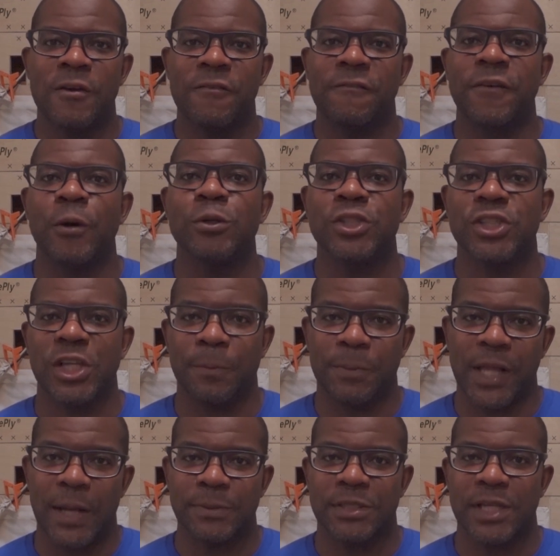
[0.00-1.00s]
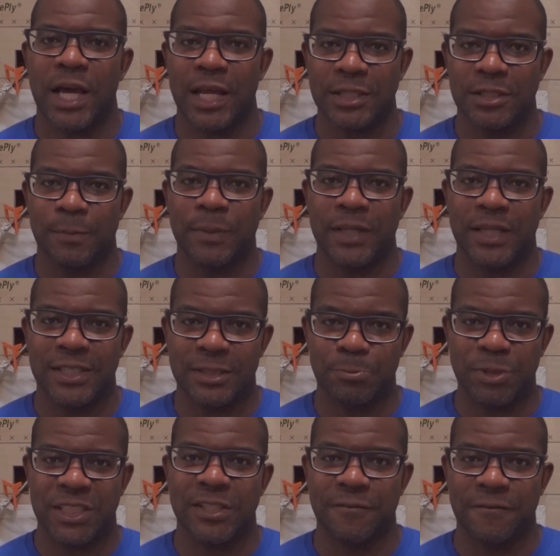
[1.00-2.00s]
faux shiplap siding to be
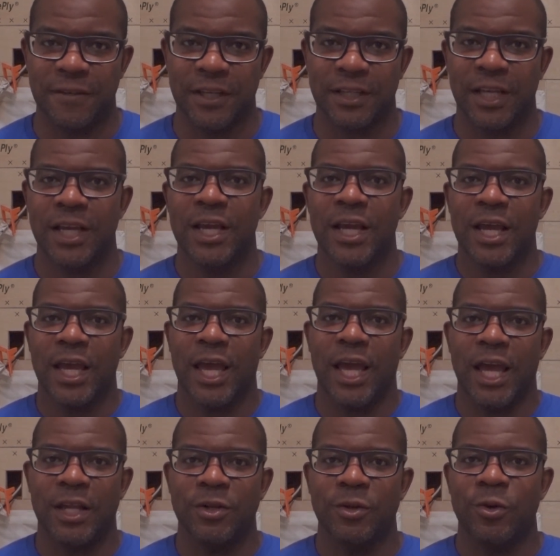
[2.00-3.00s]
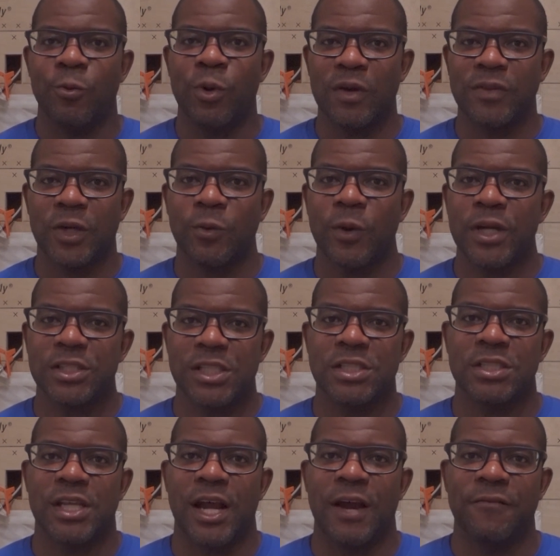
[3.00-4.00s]
specific. And one of the
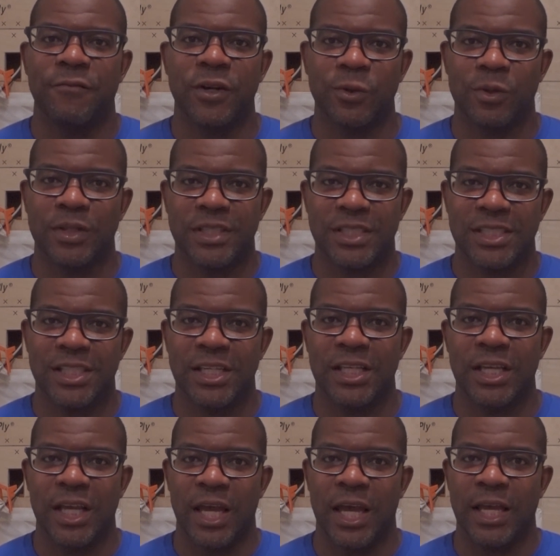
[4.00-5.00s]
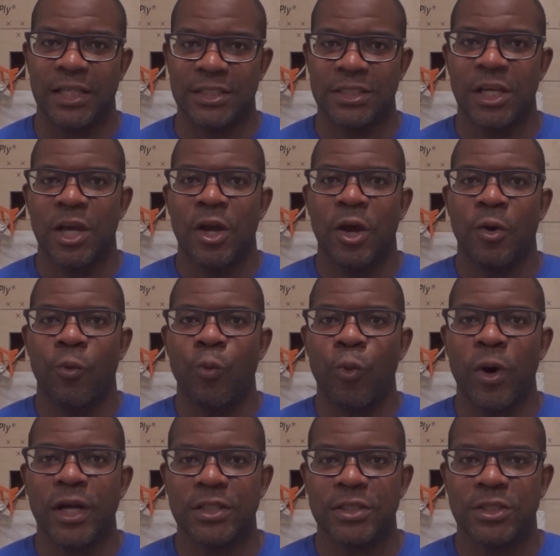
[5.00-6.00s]
questions that I frequently see is,
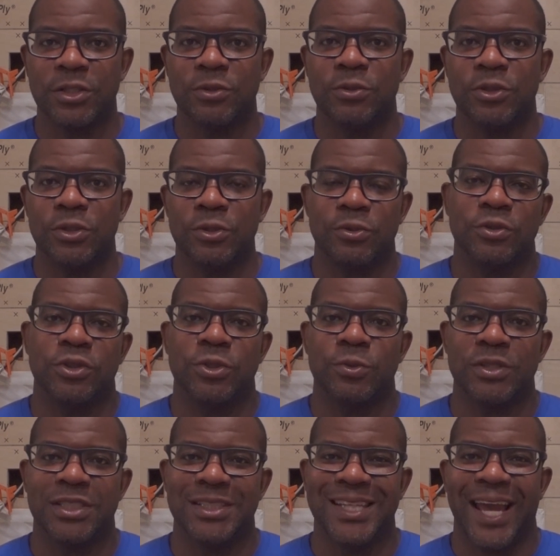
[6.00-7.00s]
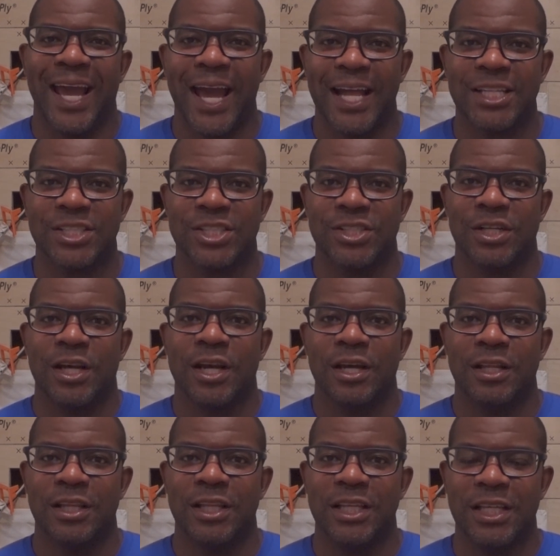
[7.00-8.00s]
what do you use to attach
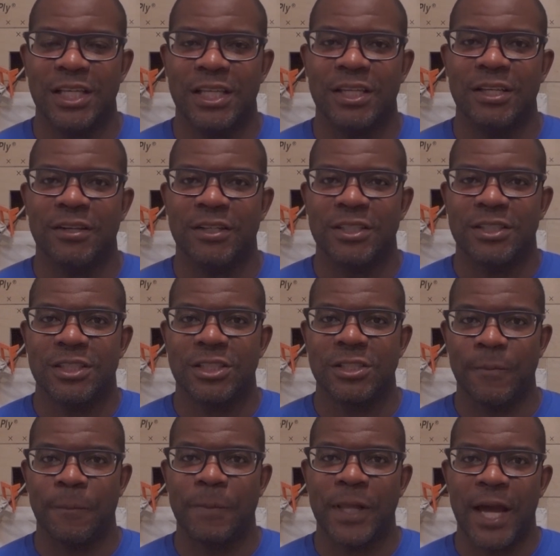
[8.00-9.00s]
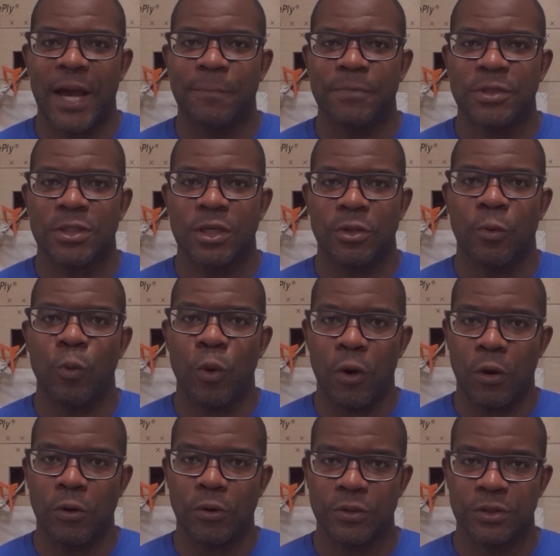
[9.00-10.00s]
the shiplap to the
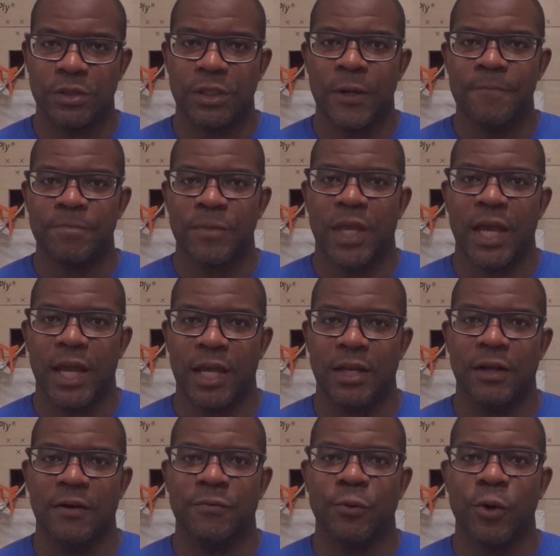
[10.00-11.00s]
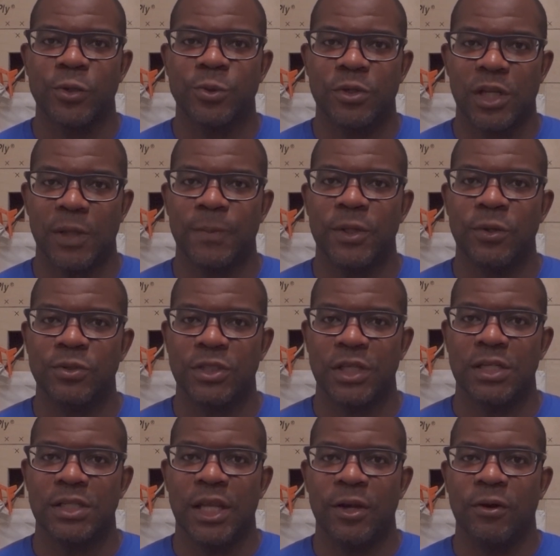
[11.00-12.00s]
walls? And of course we're going to be using
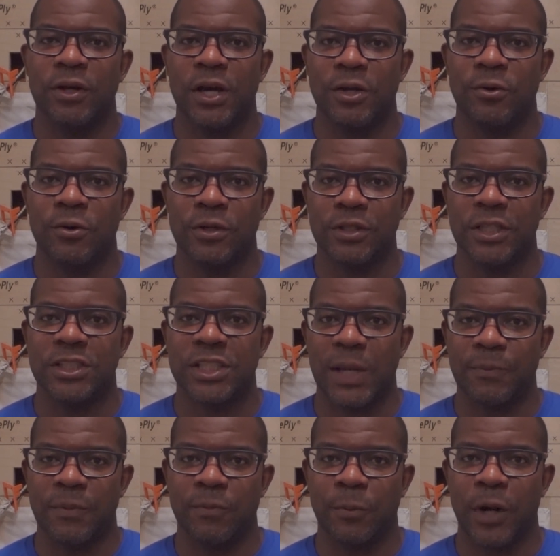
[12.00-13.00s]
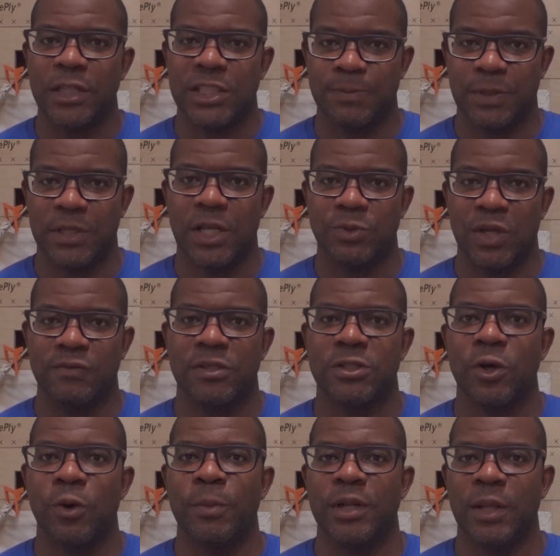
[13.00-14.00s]
a nail gun on this type of project because we have
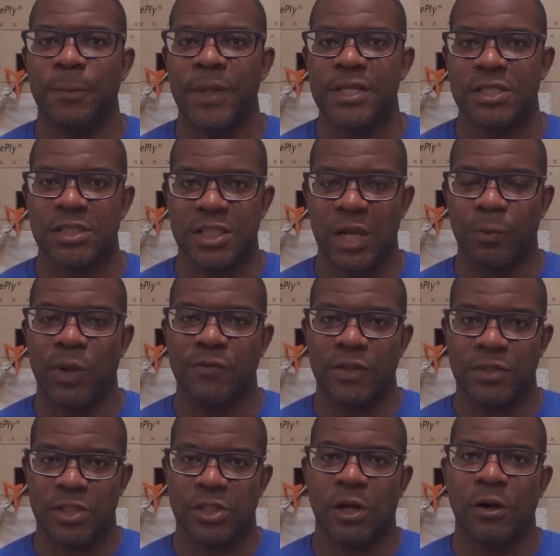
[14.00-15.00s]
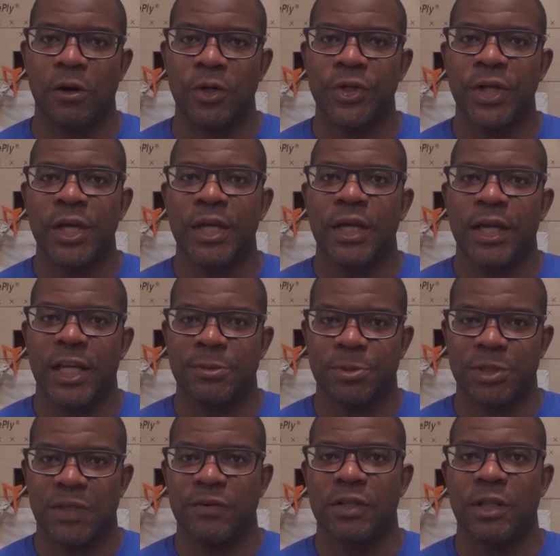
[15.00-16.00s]
so many pieces that we've installed, and
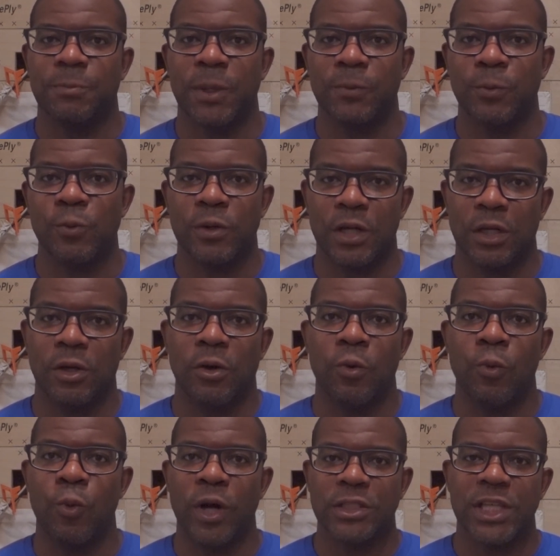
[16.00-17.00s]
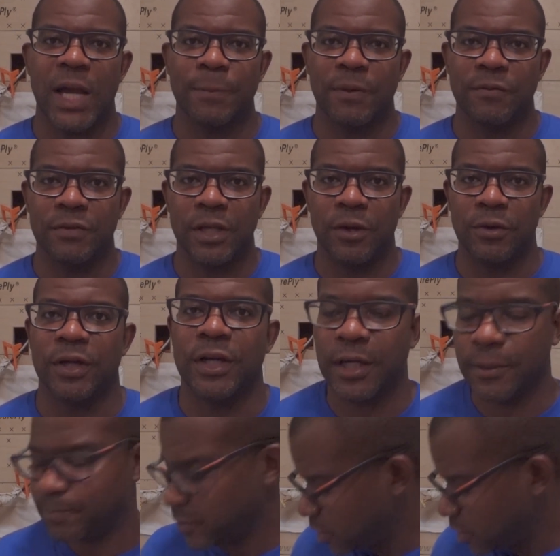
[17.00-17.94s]
specifically people want to know what type of nail gun.